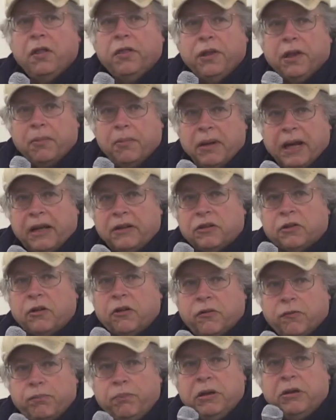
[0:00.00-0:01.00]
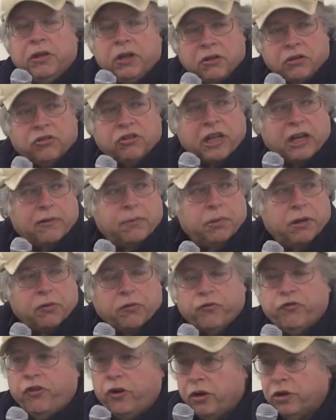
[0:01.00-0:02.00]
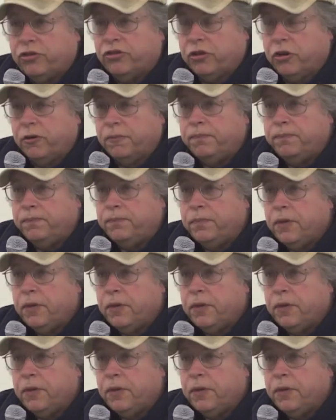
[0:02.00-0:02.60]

the amount of billions that have been fostered,